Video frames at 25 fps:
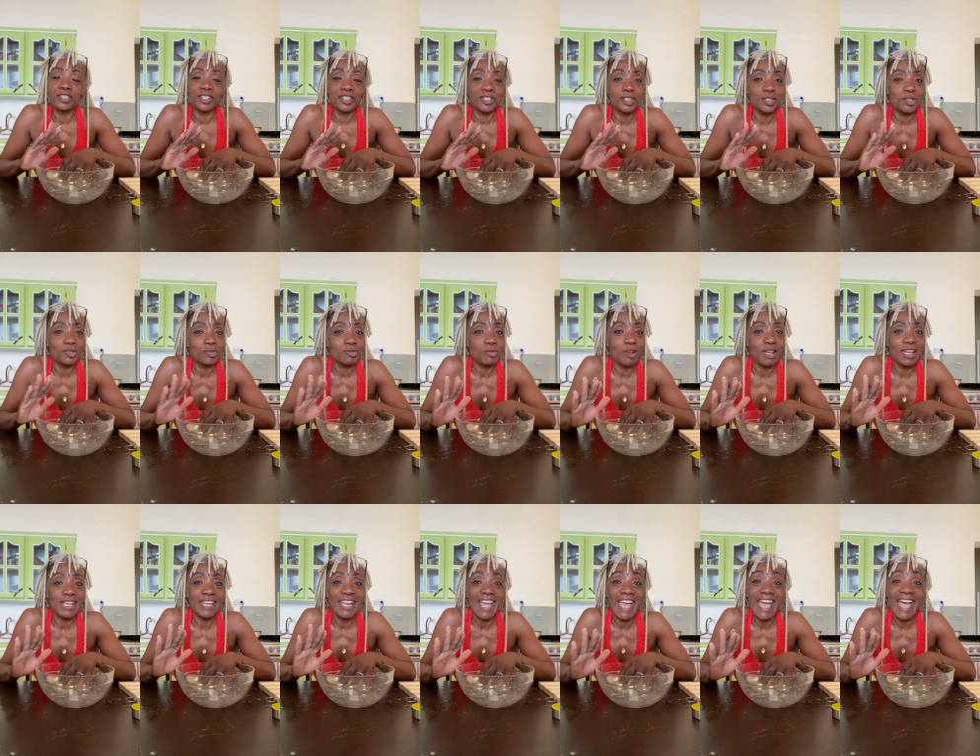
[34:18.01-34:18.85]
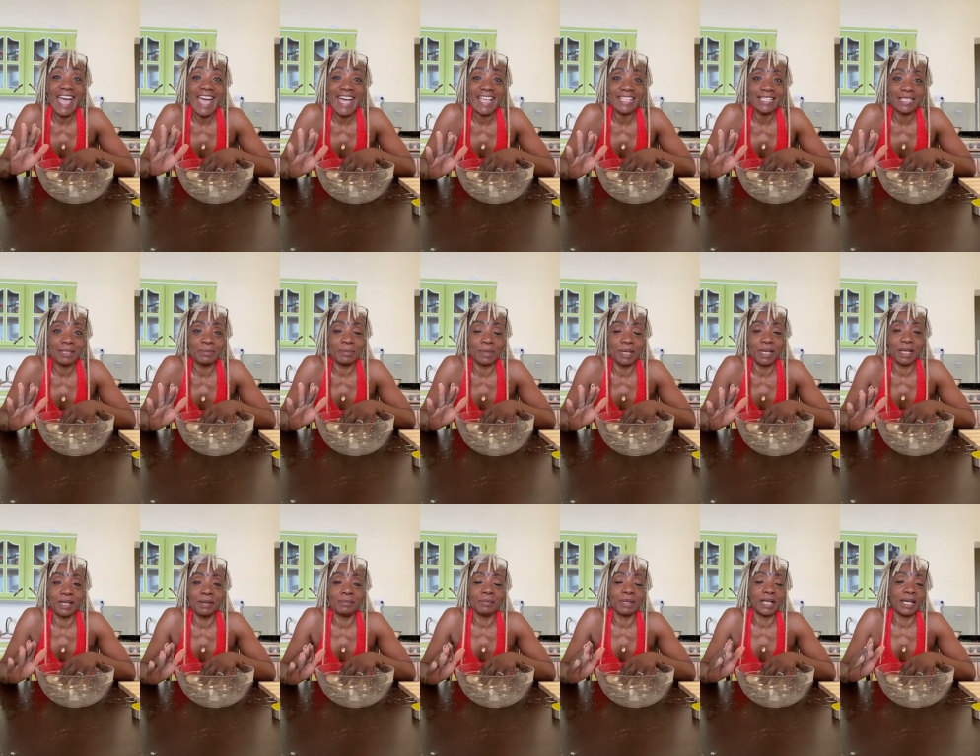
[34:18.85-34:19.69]
Yeah, I've never been
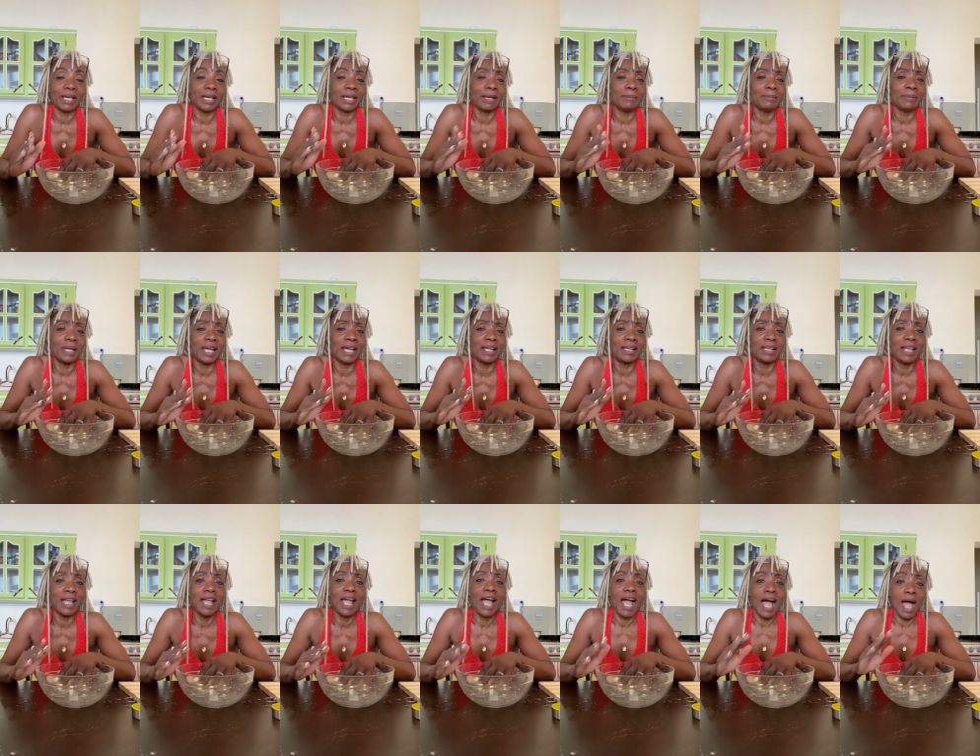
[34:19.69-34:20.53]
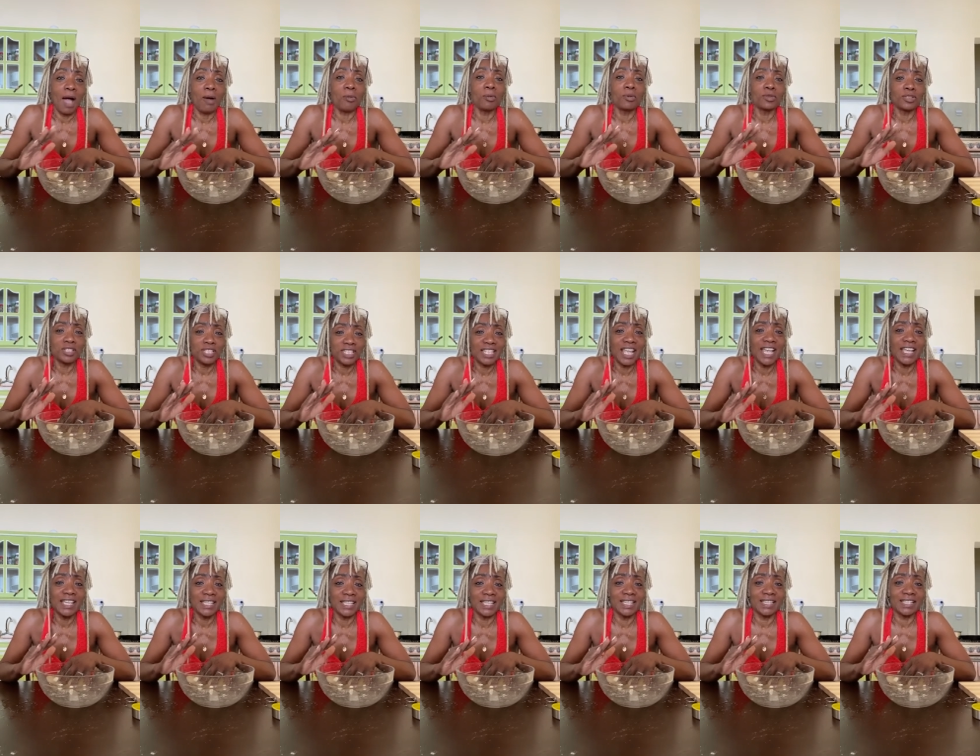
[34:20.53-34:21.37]
inside. I work there, but I've never been
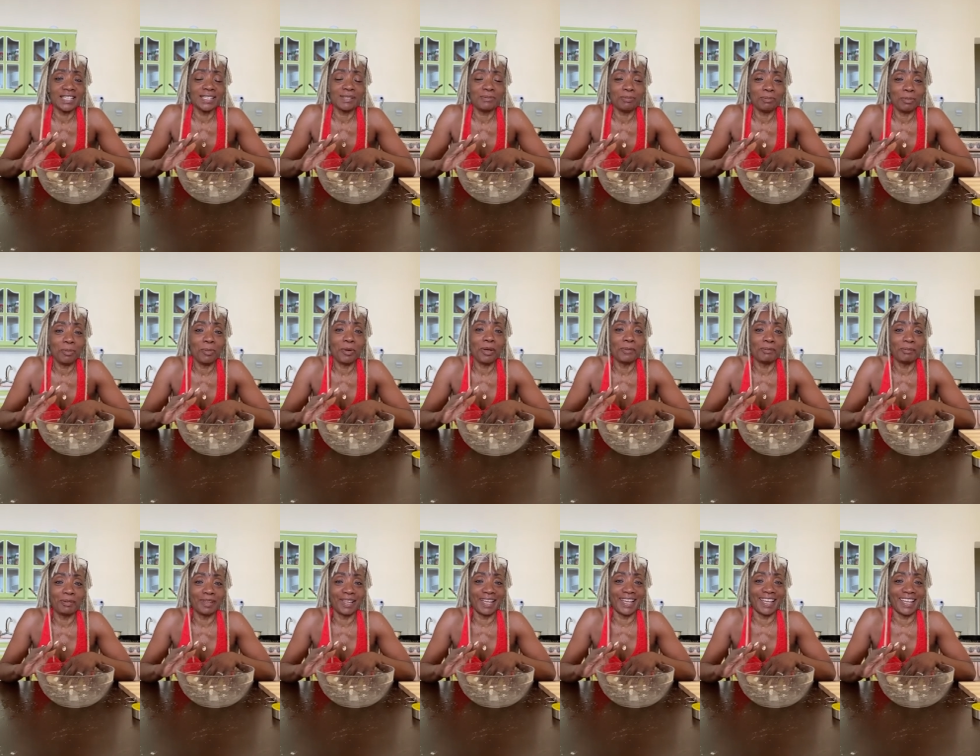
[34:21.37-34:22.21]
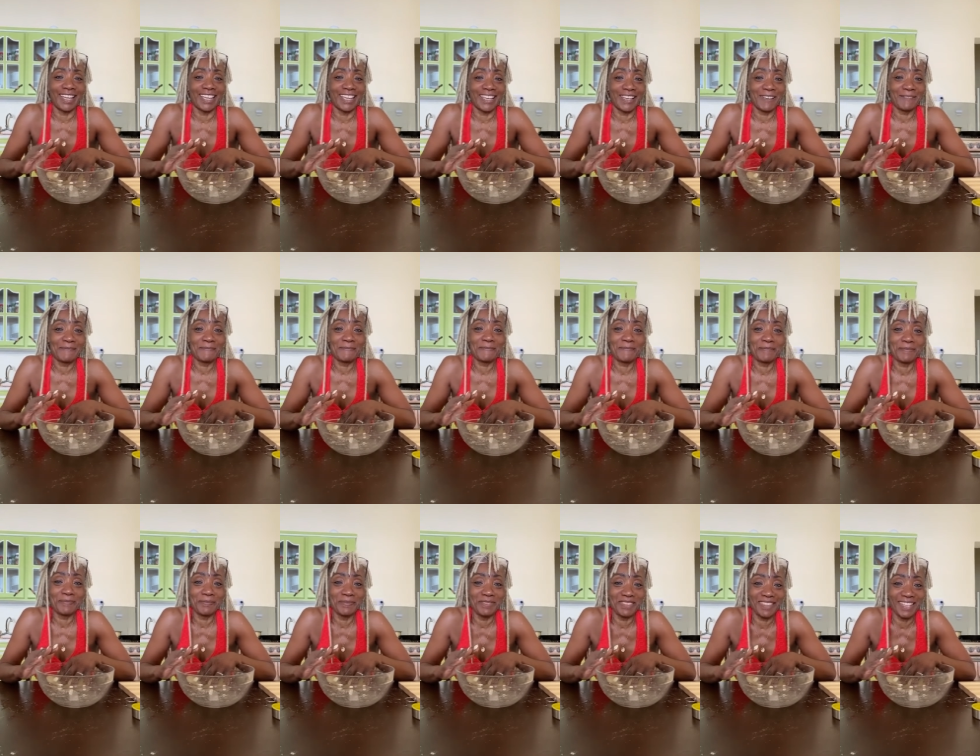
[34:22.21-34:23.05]
inside. I'm like, you've never
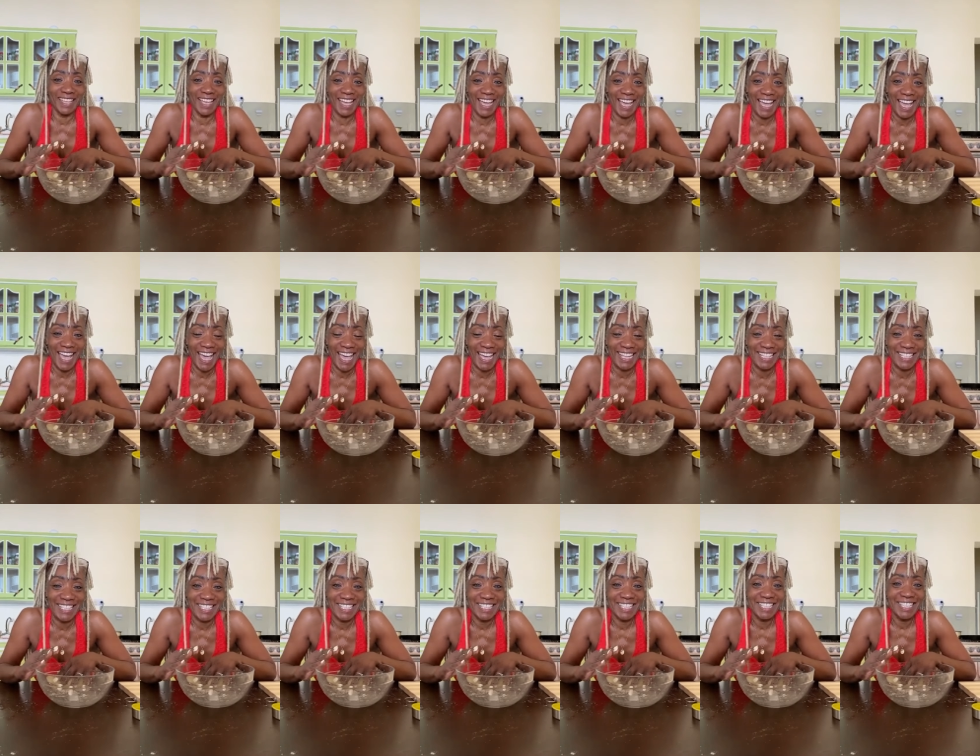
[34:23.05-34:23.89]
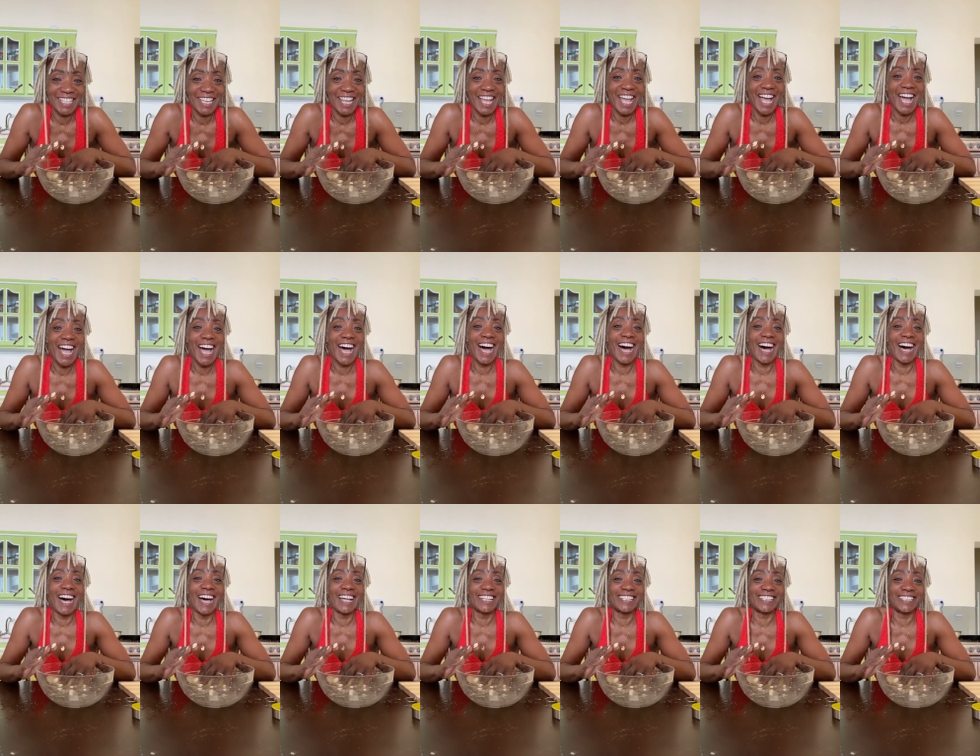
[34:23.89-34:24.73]
been inside? How the hell you
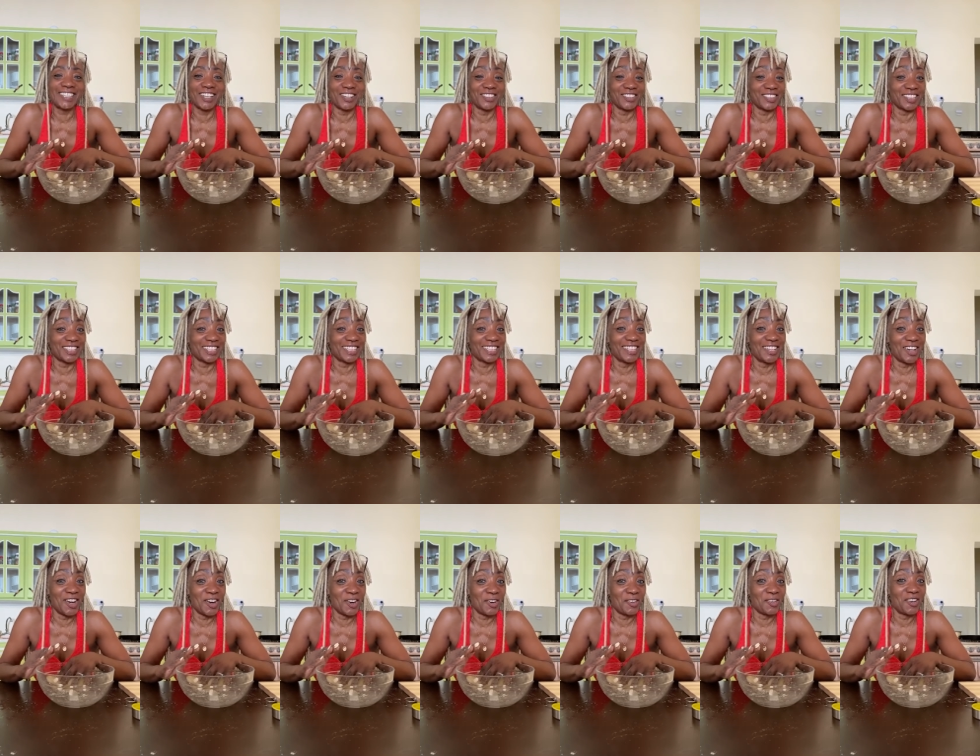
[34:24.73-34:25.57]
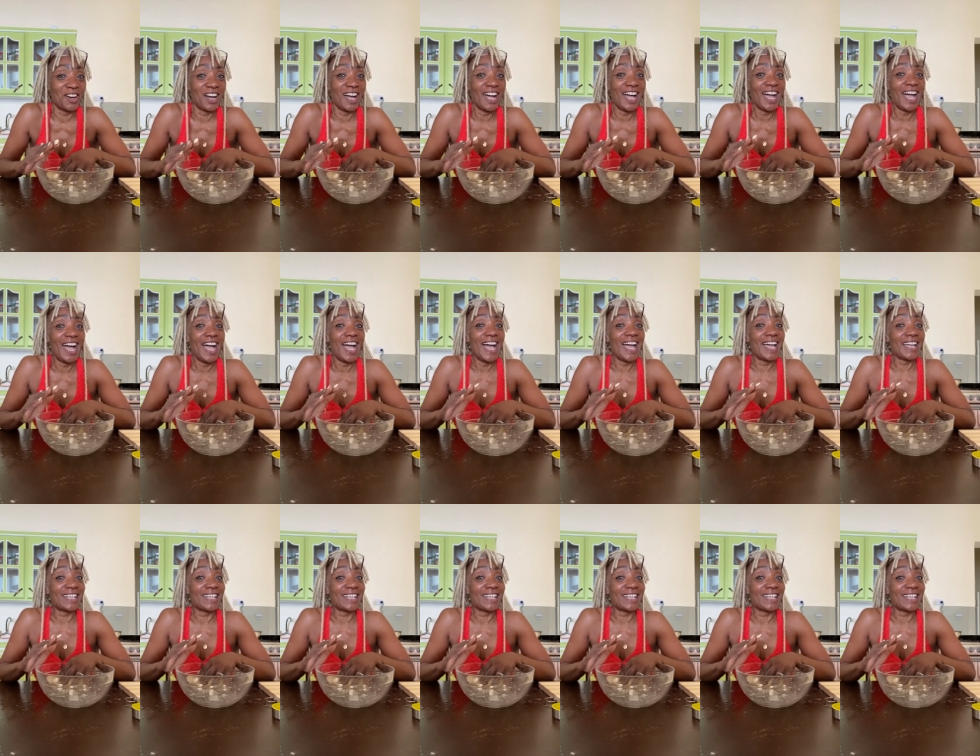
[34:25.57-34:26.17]
work there and never been inside?